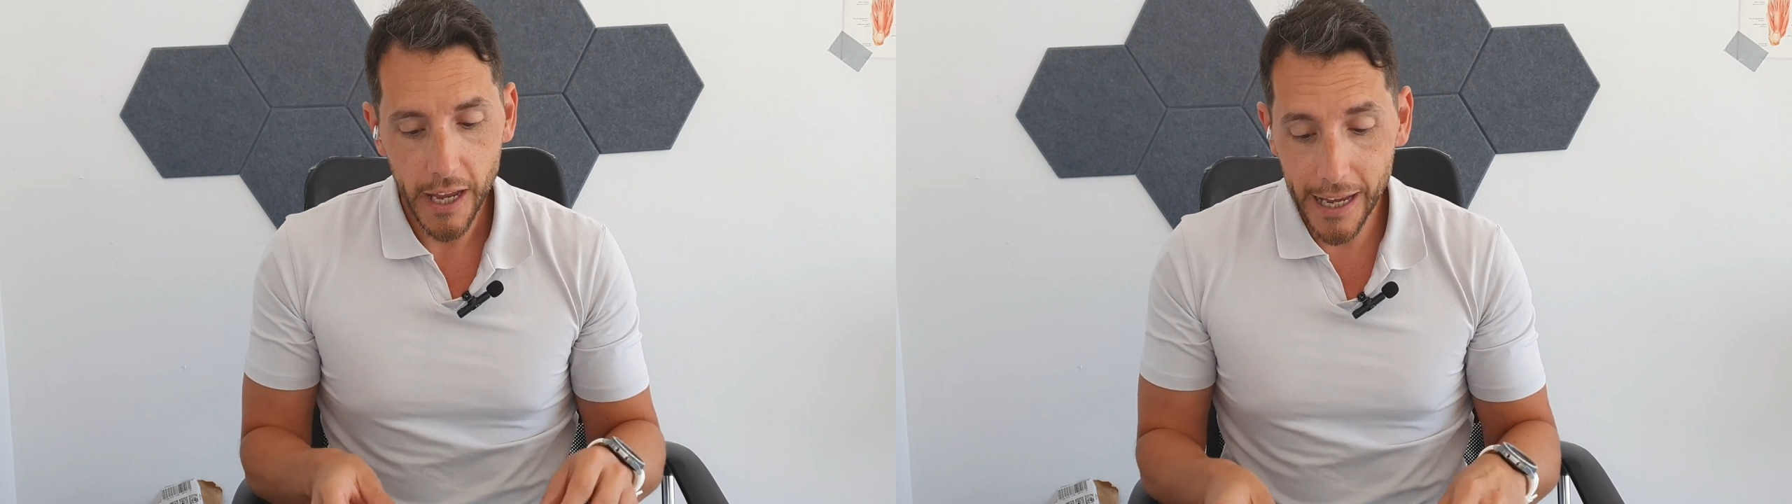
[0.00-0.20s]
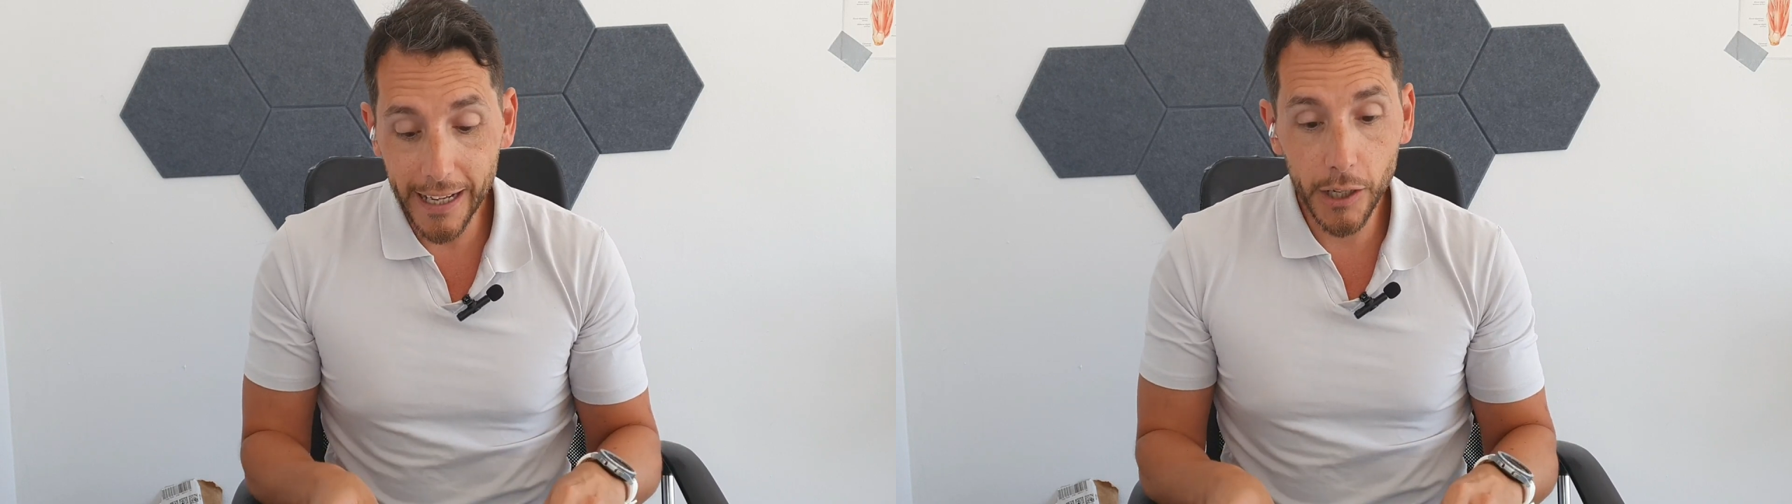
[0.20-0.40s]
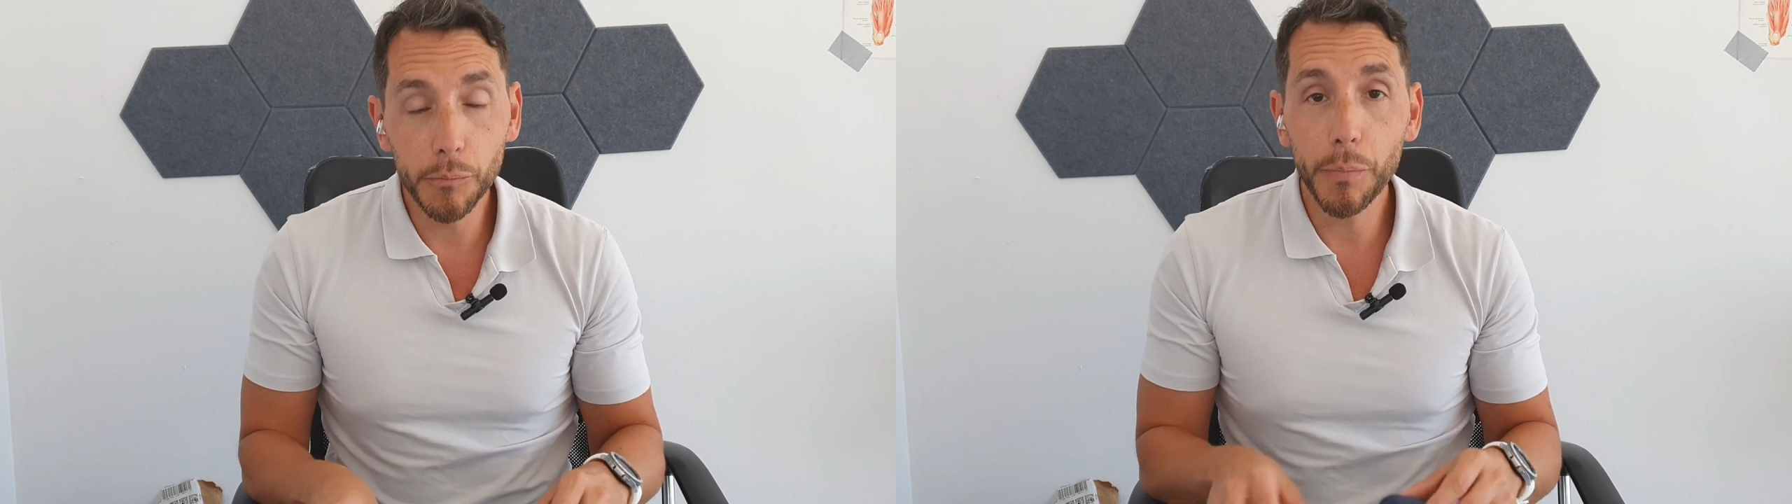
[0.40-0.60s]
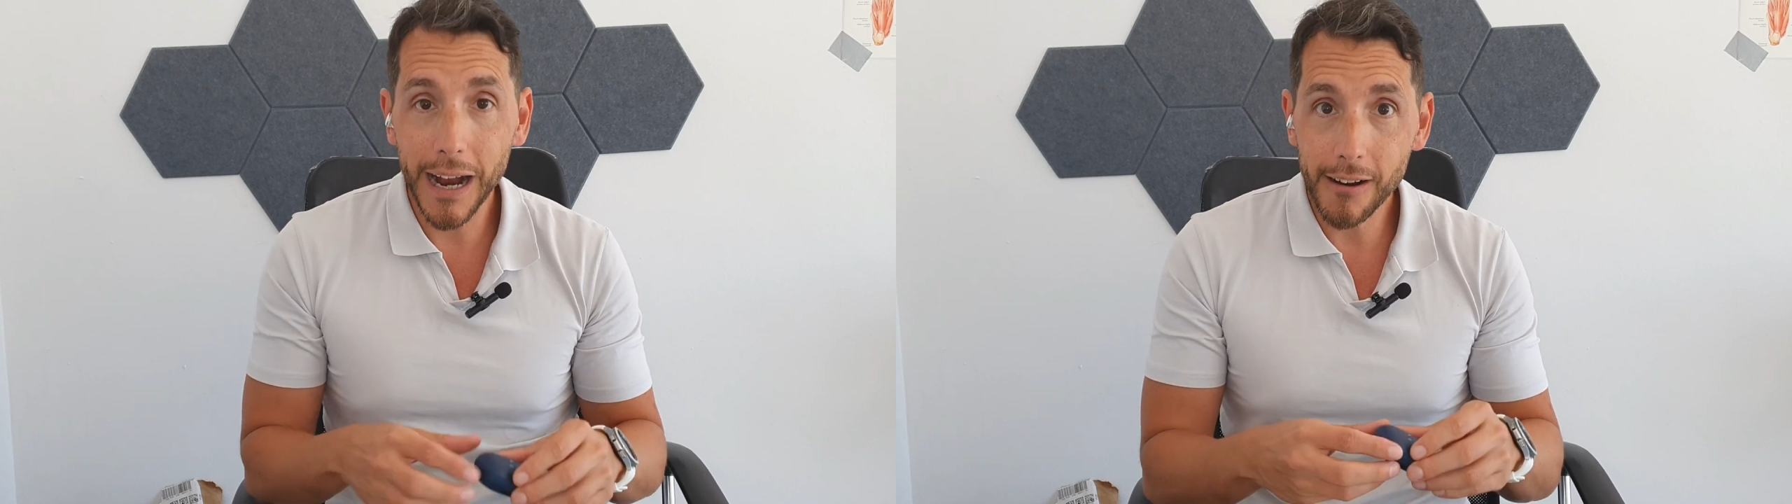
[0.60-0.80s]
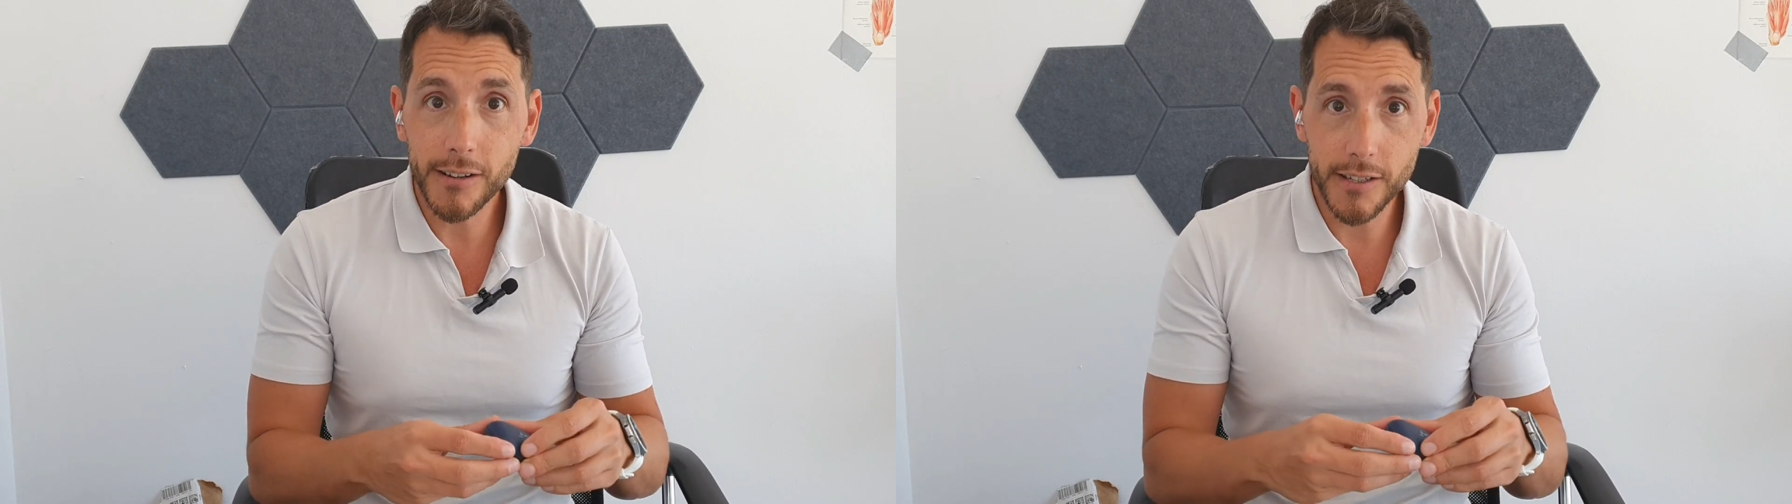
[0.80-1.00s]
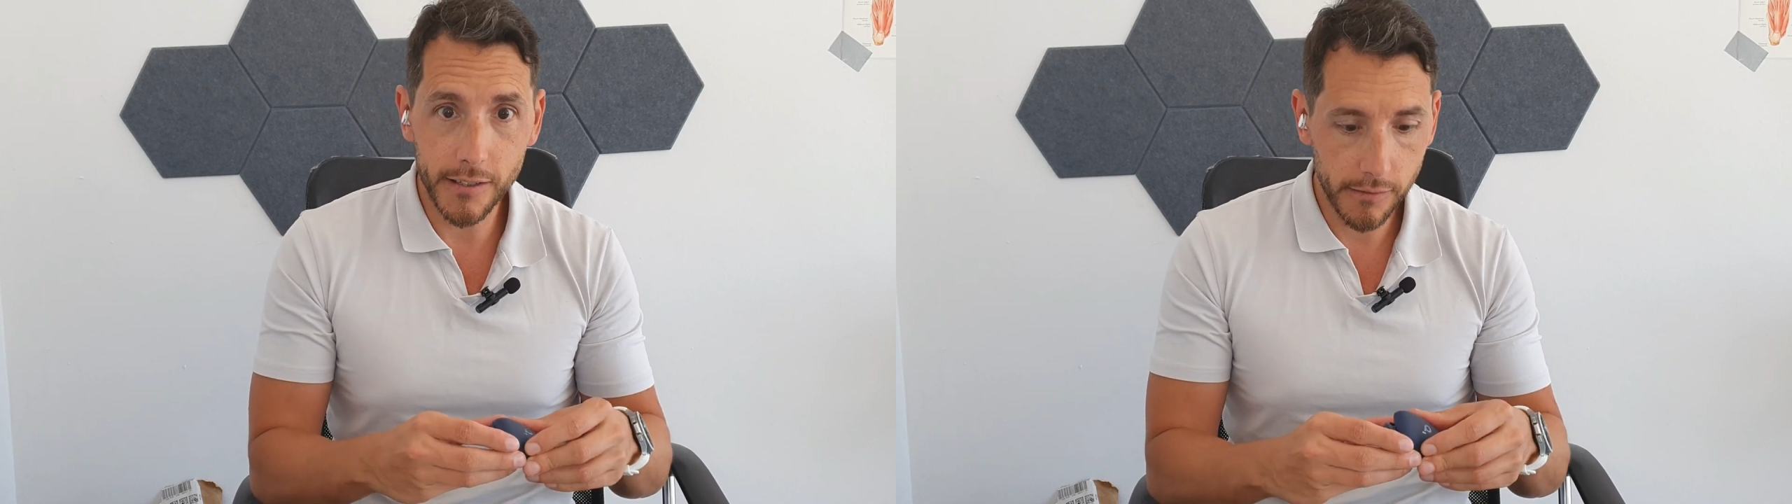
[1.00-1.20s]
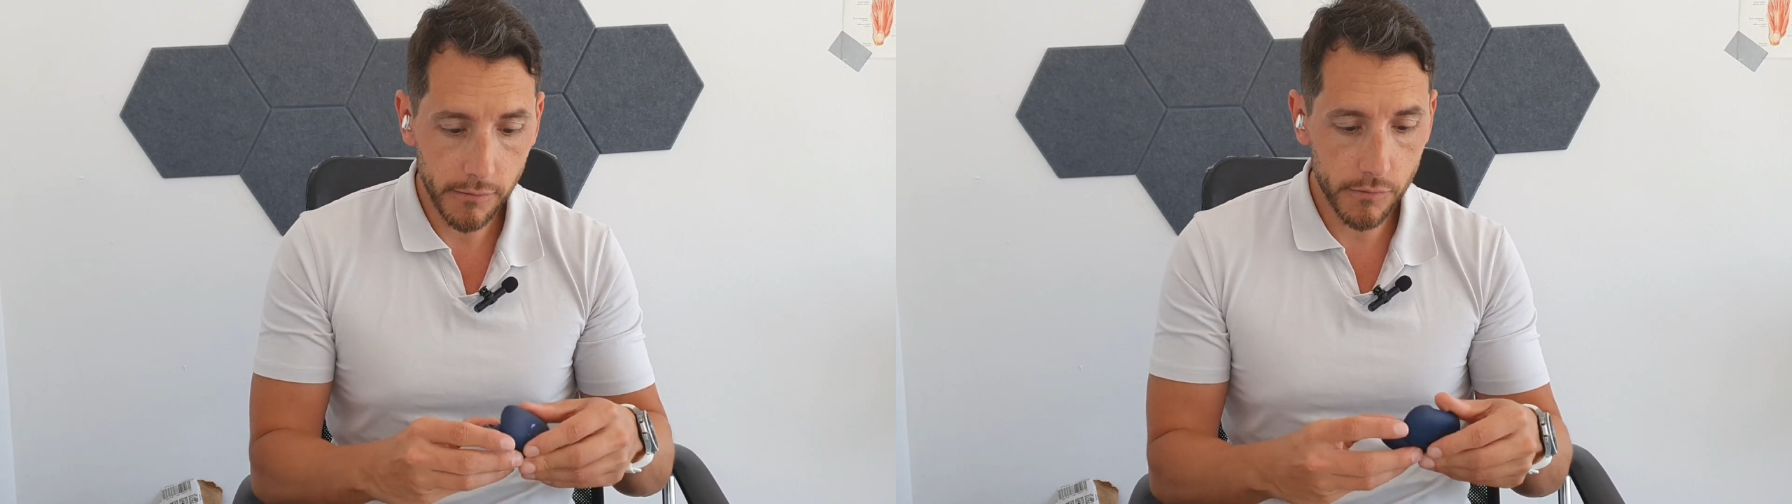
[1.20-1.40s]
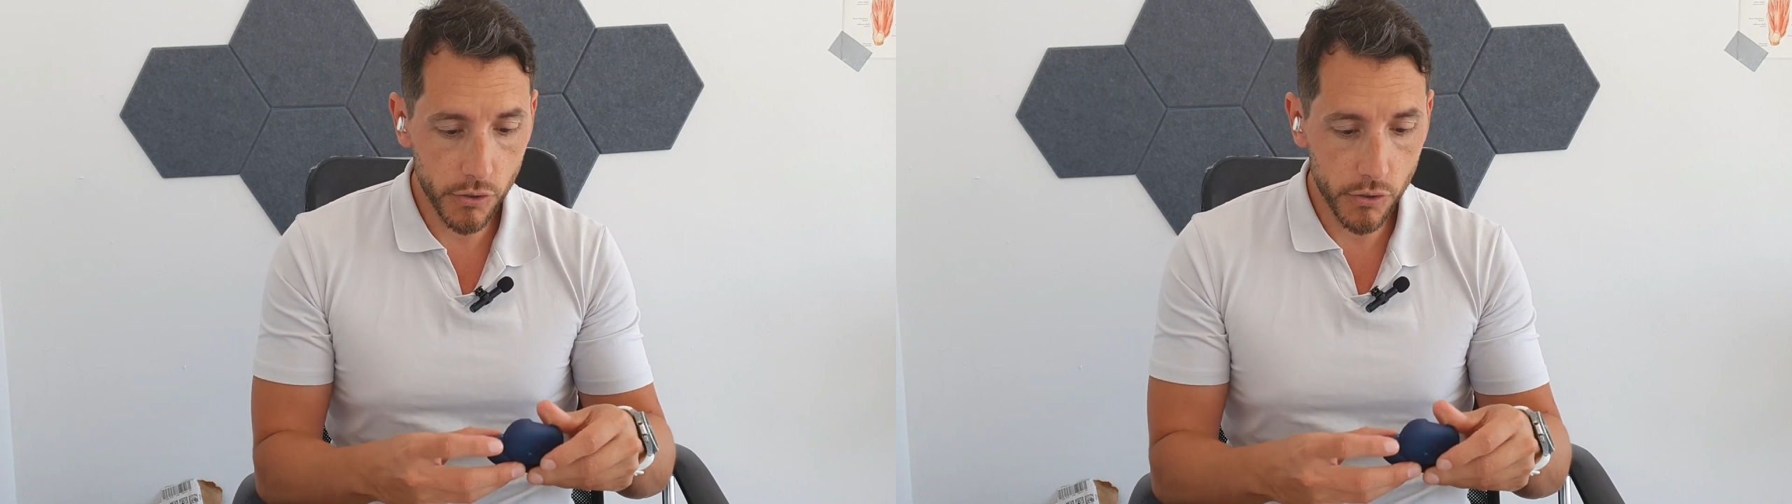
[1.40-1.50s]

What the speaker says: in comparison